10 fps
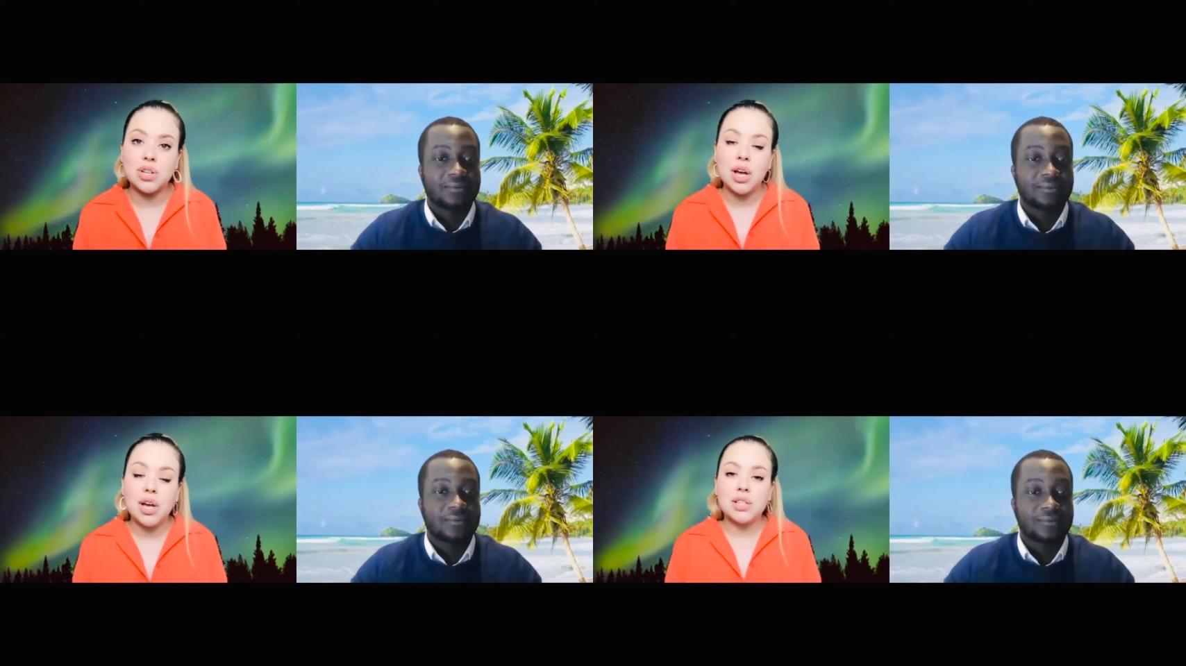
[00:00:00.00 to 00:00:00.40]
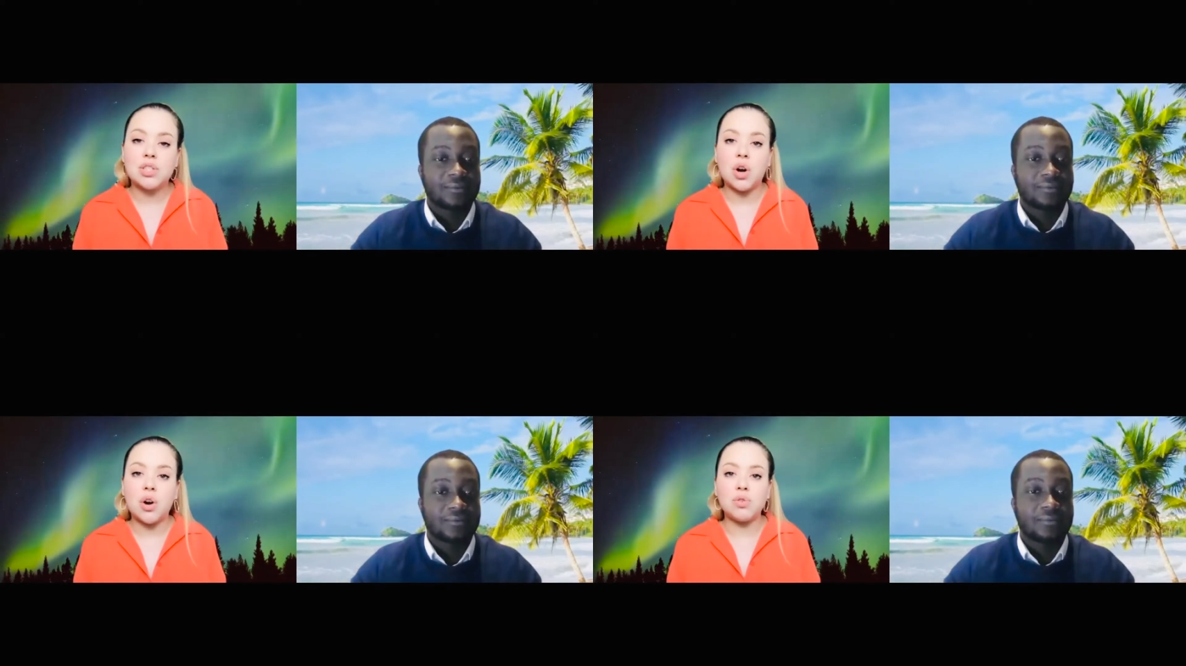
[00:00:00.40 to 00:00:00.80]
Speaker 1: so,
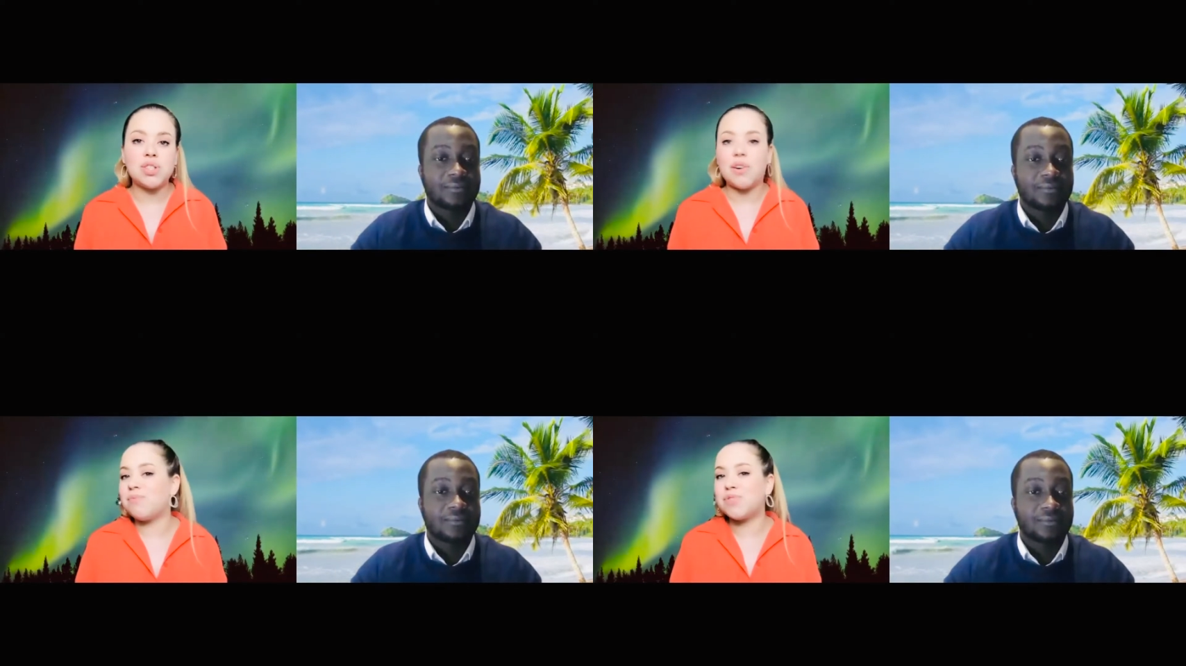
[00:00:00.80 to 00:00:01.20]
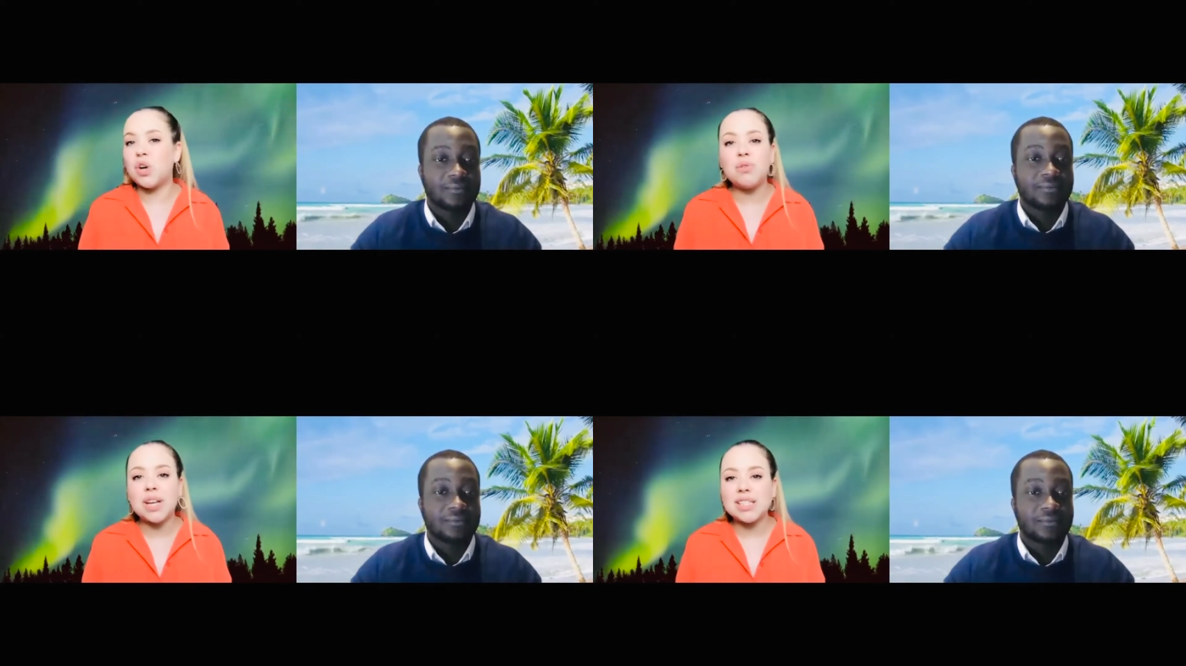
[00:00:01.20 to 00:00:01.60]
so don't get
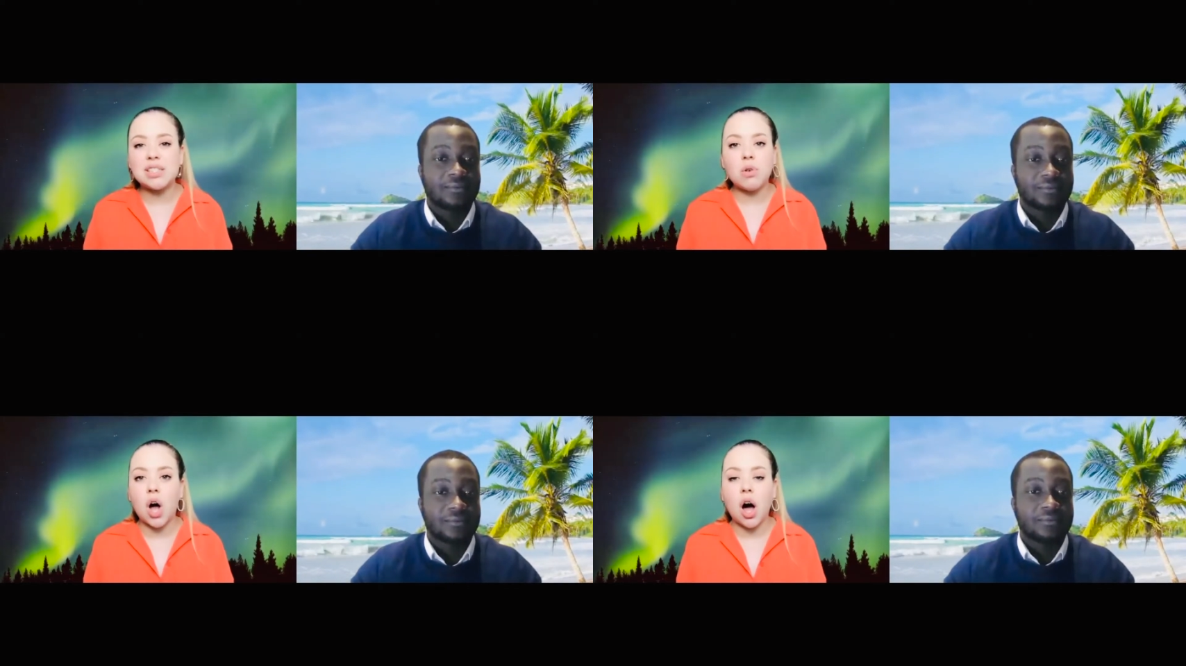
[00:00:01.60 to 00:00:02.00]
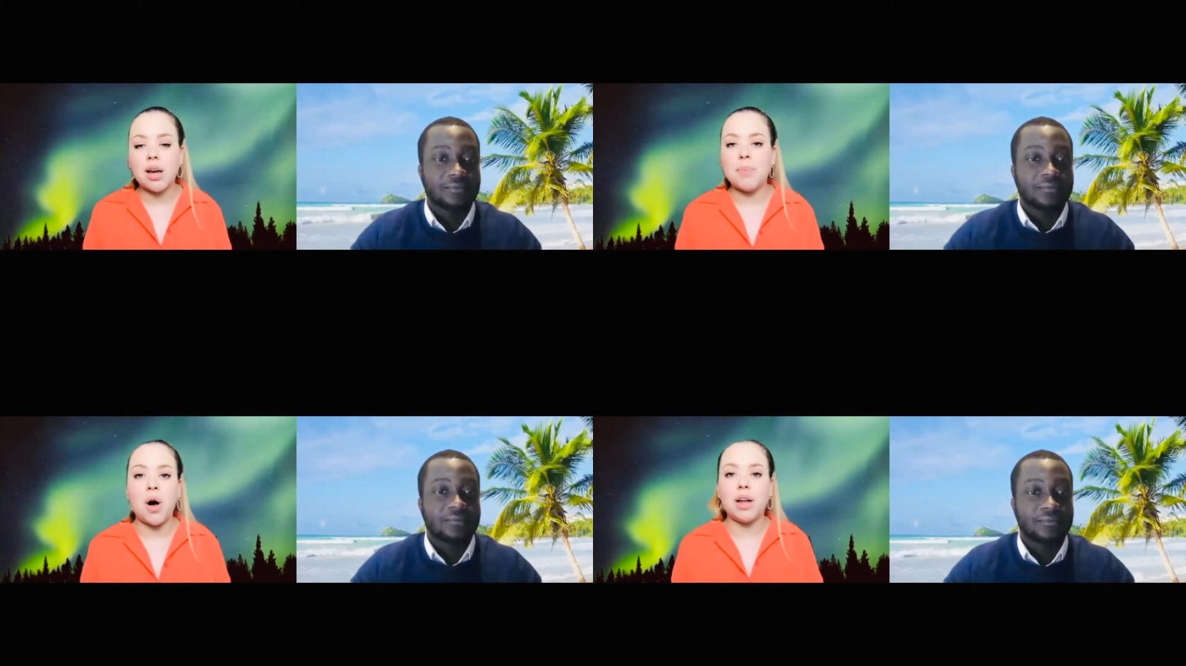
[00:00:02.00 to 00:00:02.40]
so caught up
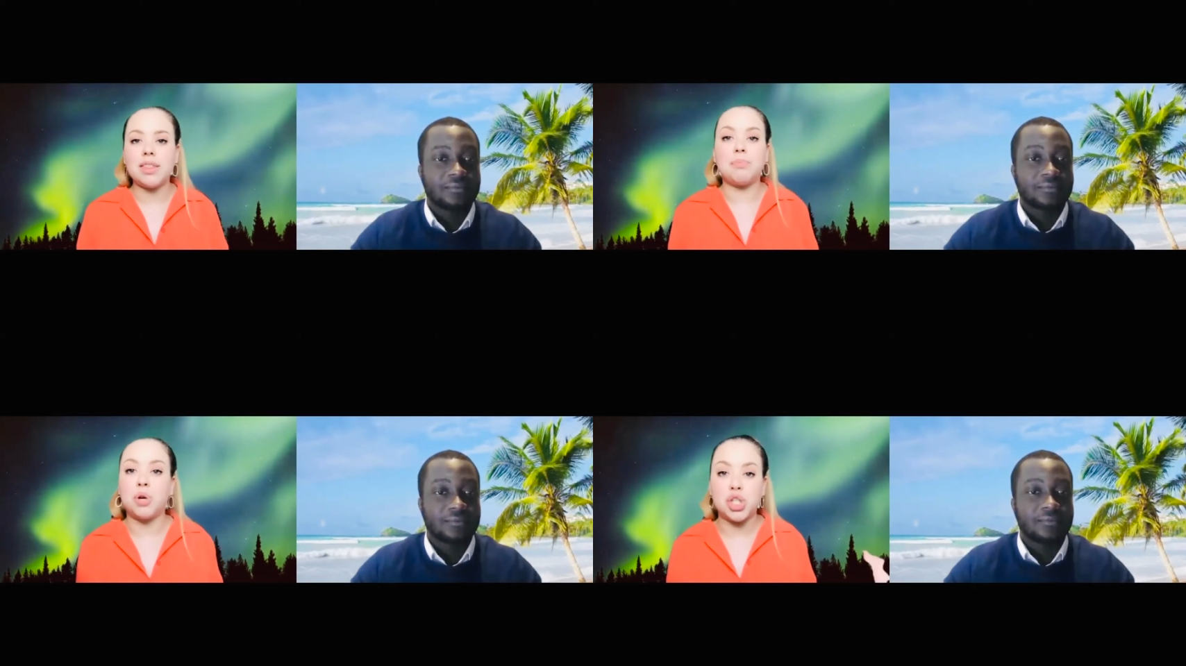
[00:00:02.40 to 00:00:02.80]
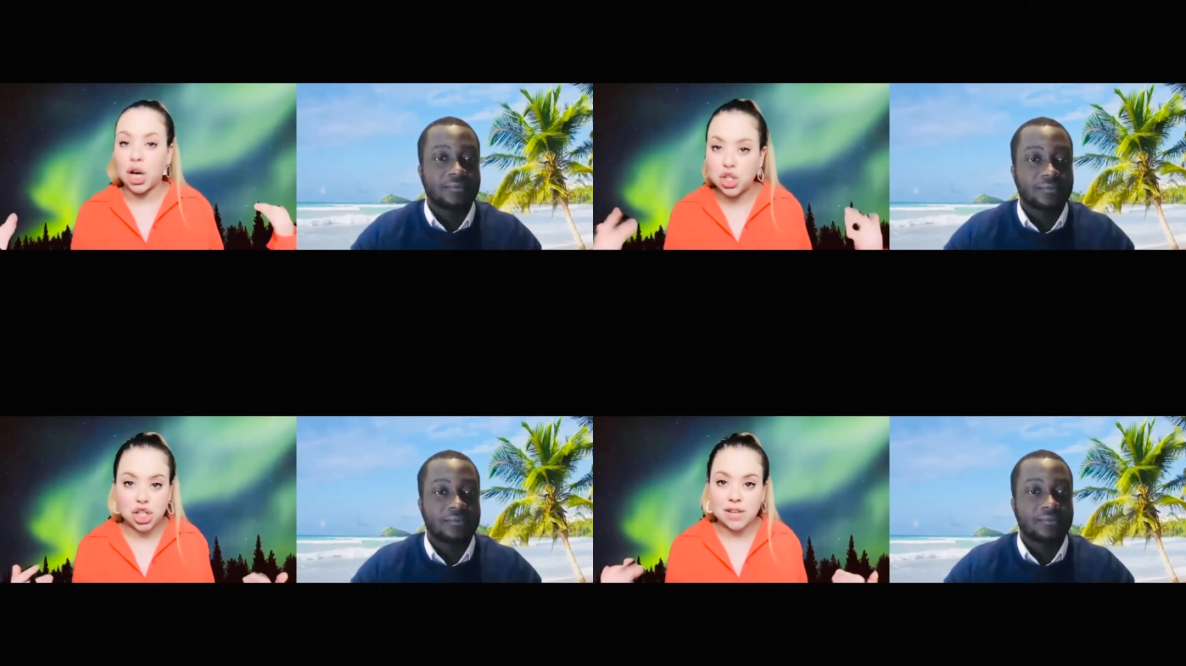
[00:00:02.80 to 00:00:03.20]
on the production
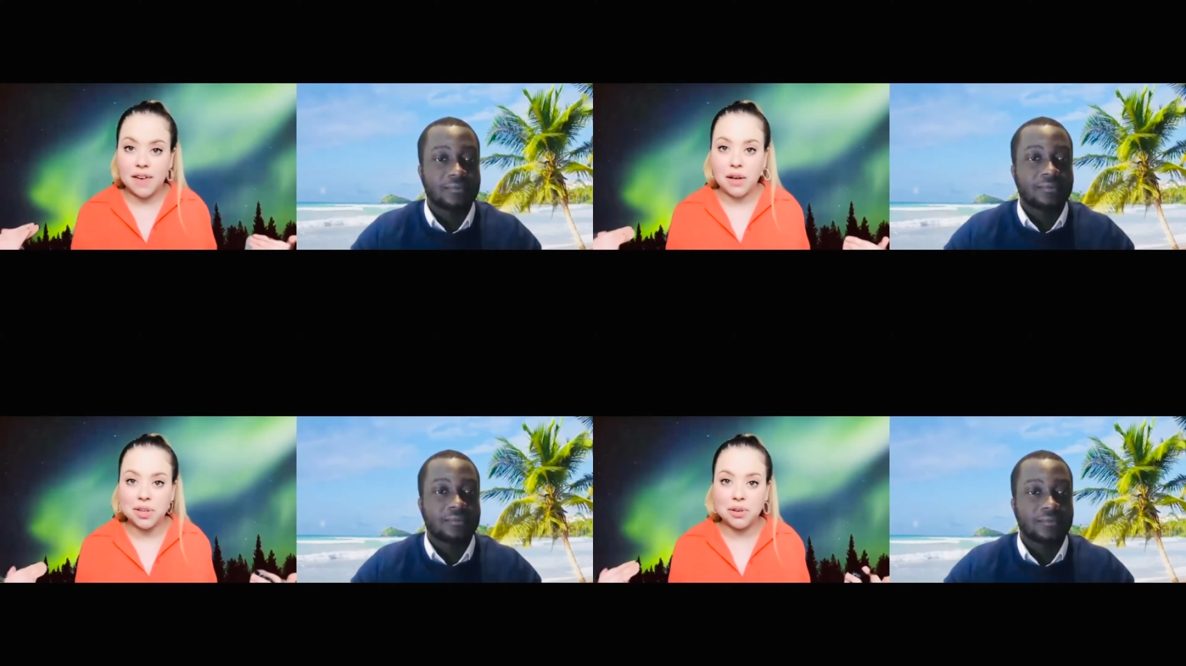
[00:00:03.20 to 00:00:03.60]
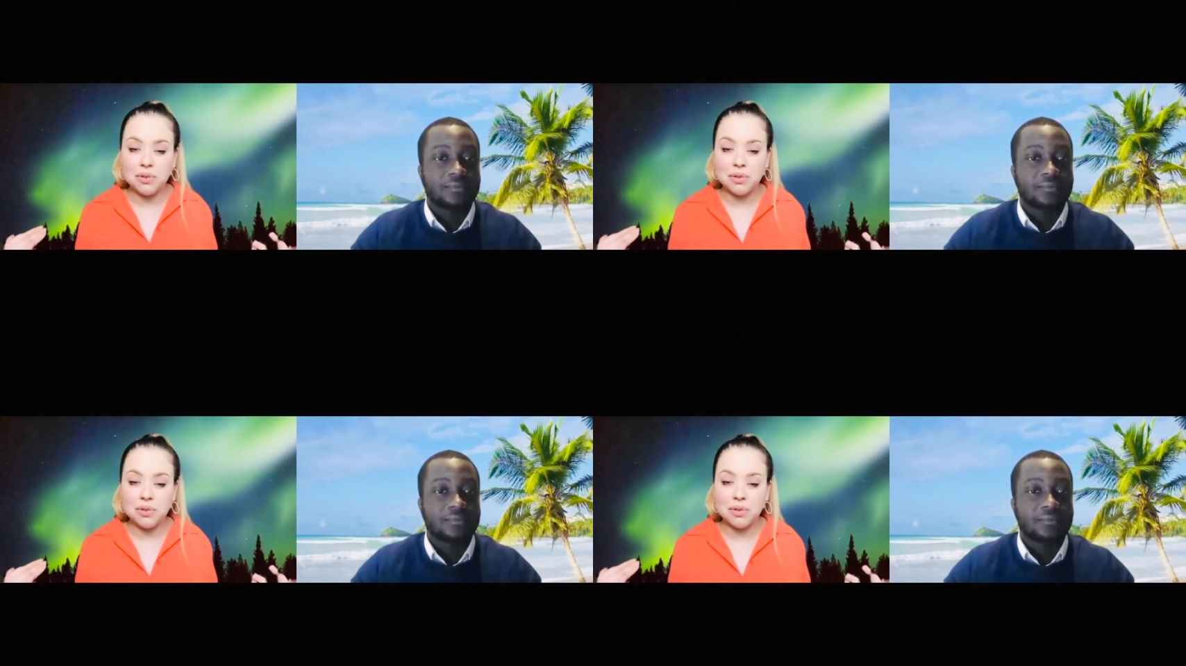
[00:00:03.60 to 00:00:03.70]
value